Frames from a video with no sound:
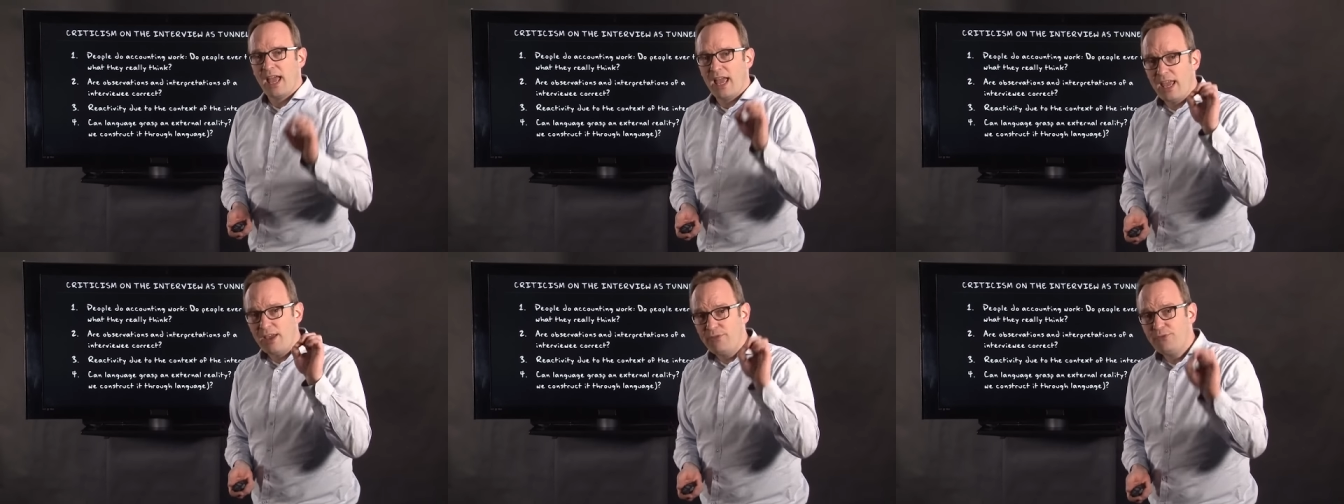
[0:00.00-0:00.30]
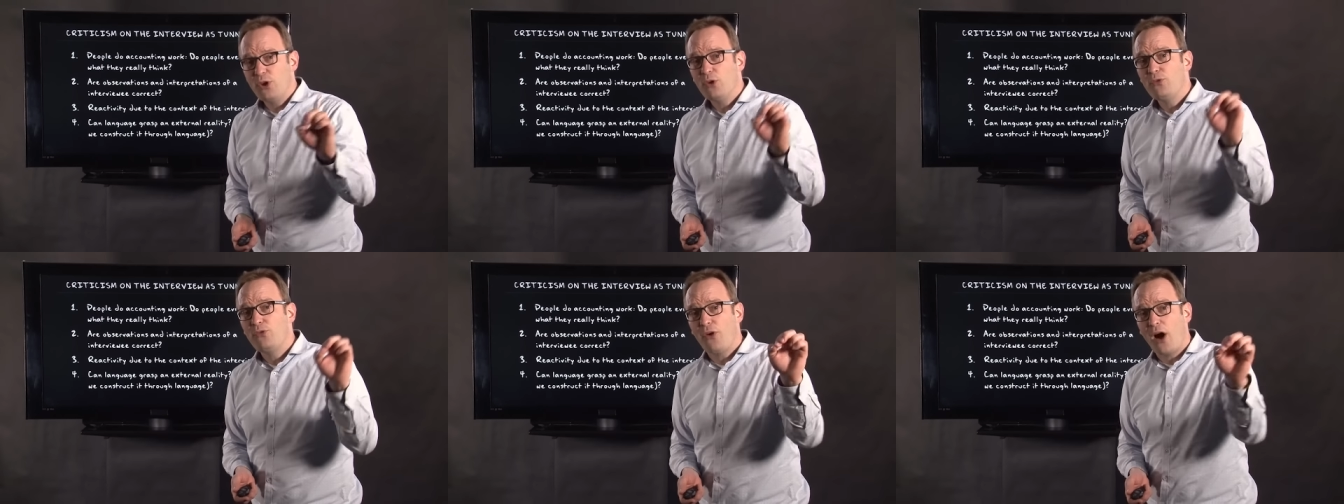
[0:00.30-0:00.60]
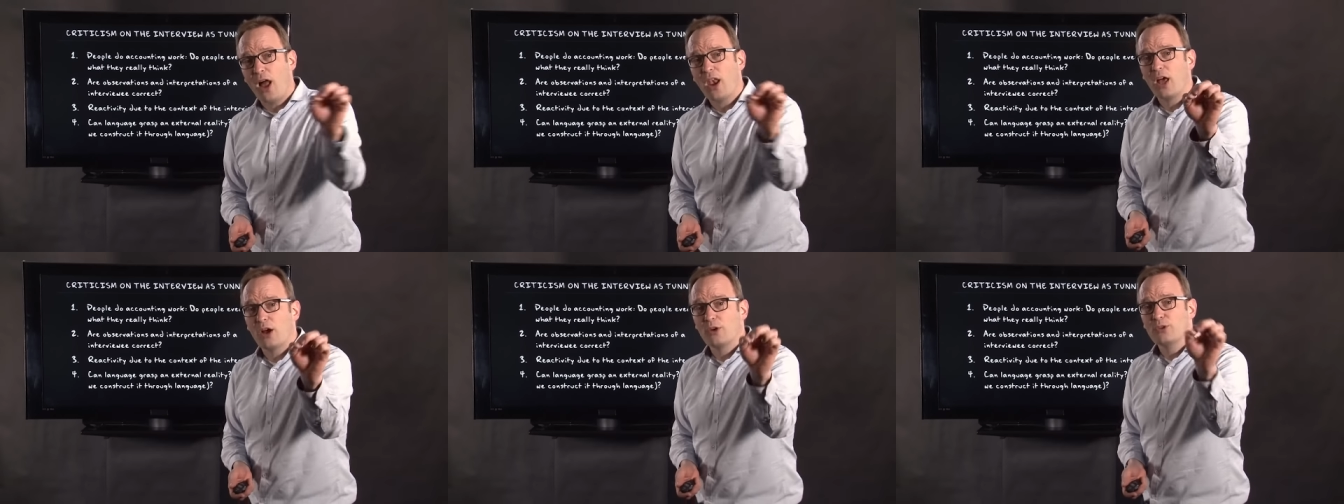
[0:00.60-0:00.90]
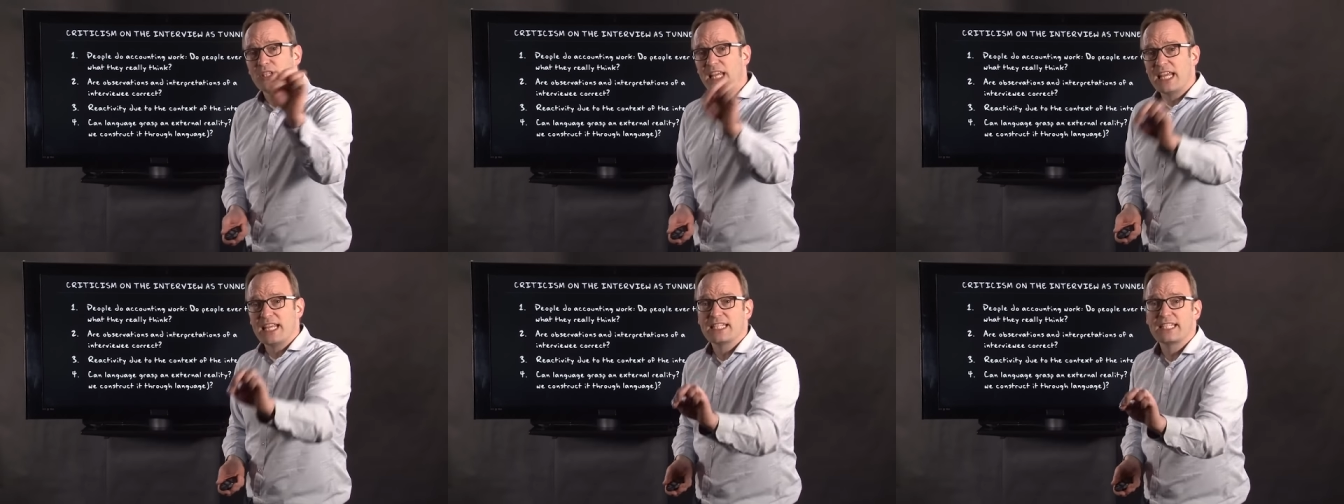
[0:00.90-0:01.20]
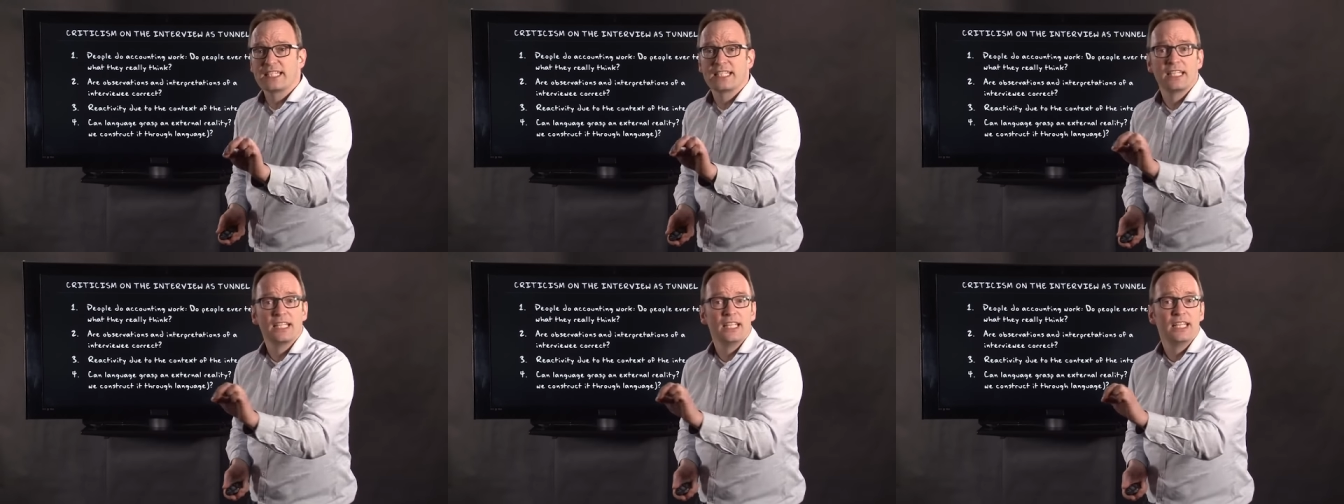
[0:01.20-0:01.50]
If you follow
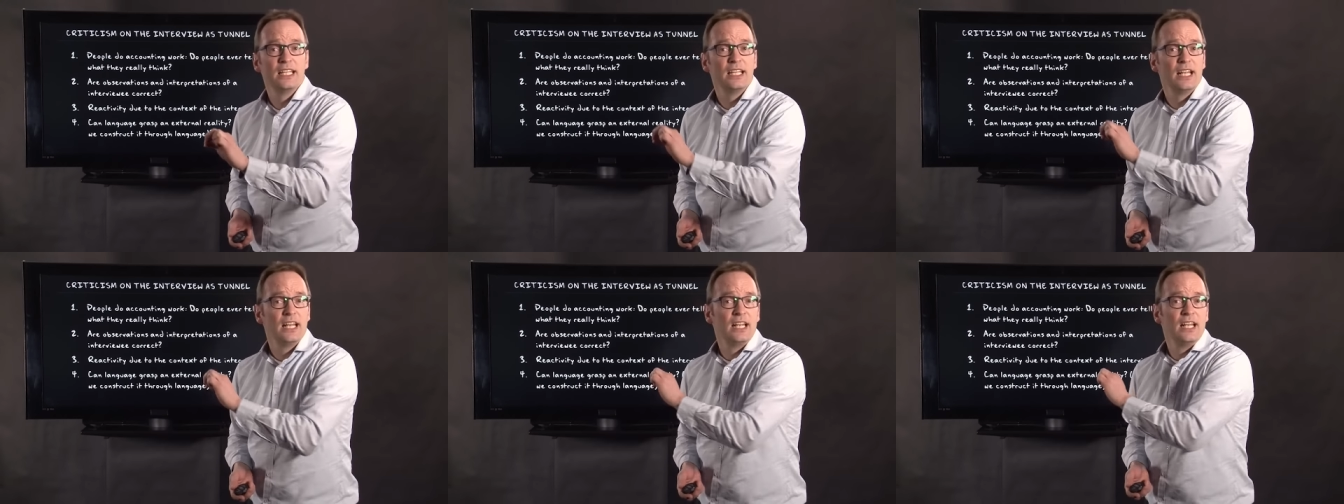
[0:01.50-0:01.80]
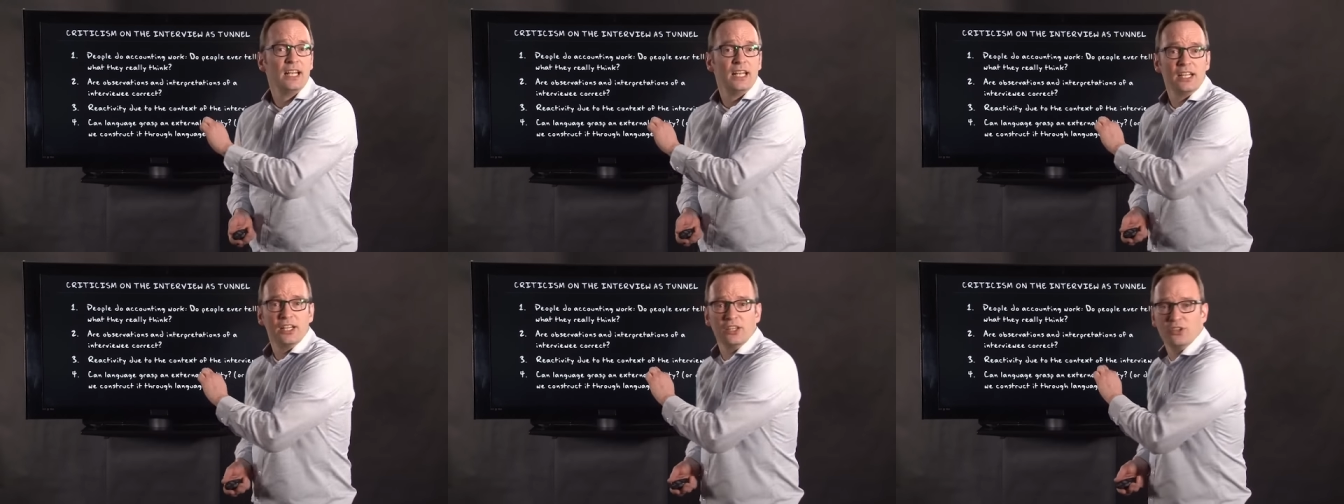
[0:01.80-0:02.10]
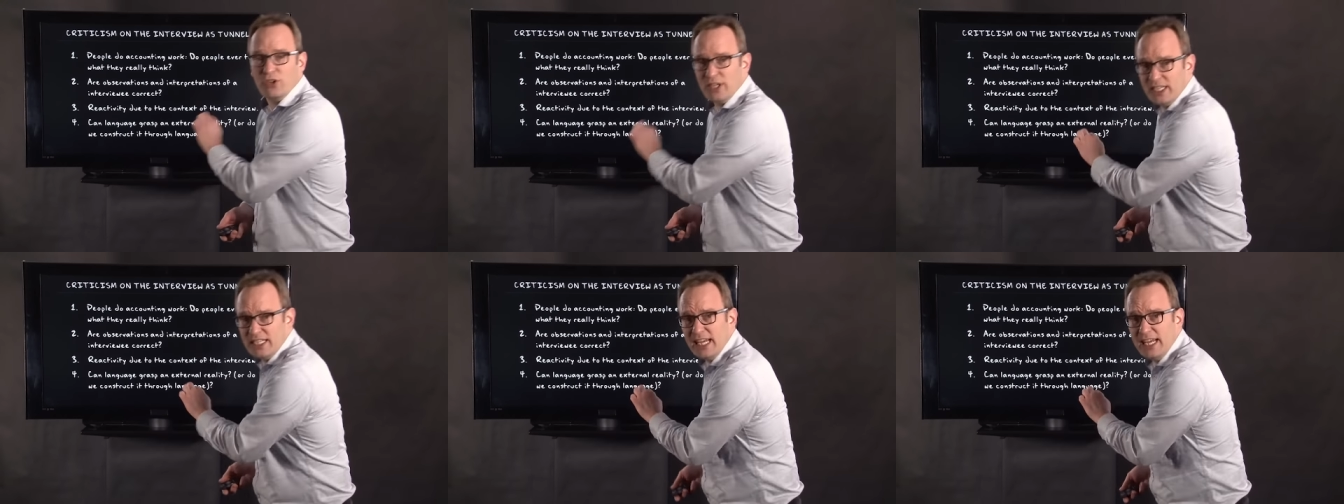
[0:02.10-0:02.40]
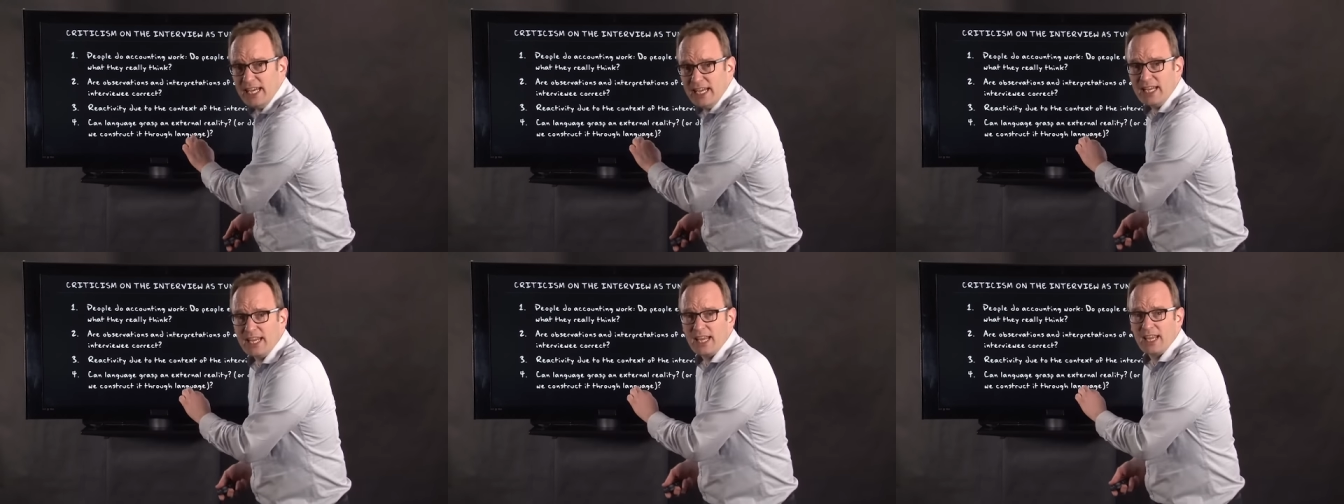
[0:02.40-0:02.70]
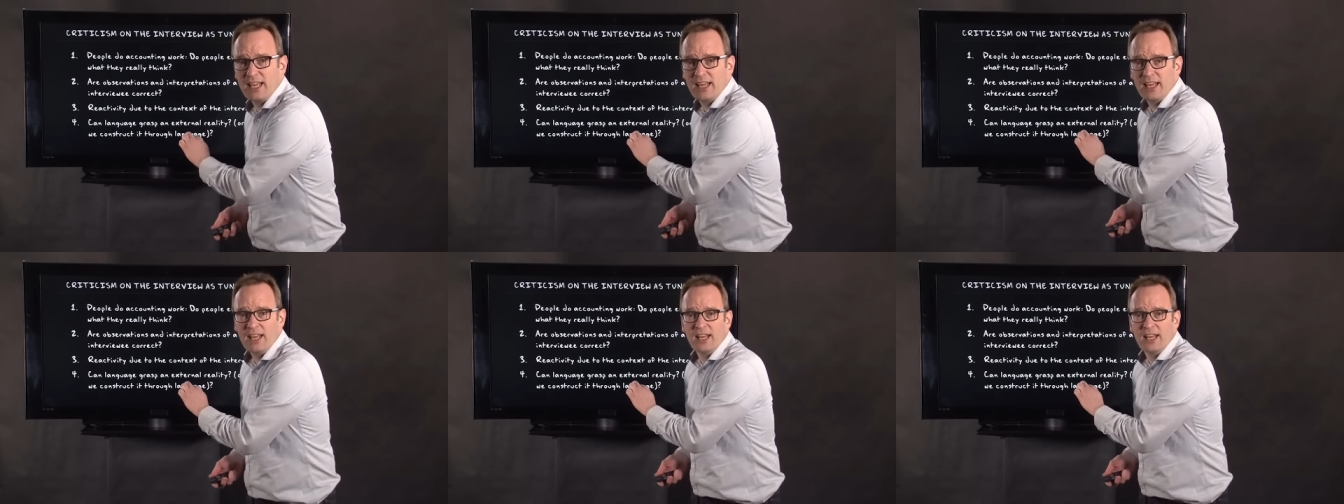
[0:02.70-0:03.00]
this critique,